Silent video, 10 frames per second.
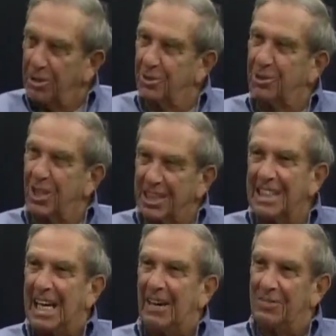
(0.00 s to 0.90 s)
You
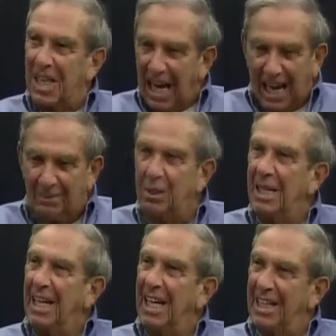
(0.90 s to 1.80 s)
suddenly have time,
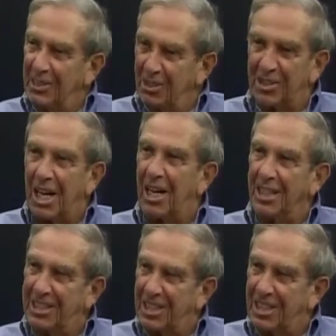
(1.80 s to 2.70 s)
and you're
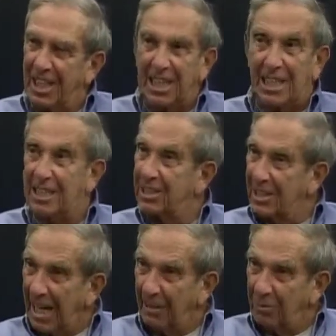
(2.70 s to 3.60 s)
starting to think it's
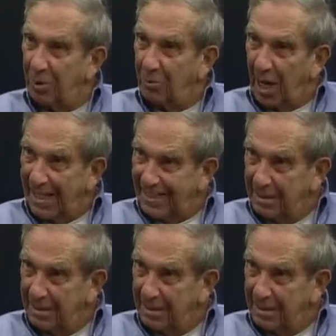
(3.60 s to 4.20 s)
time to write.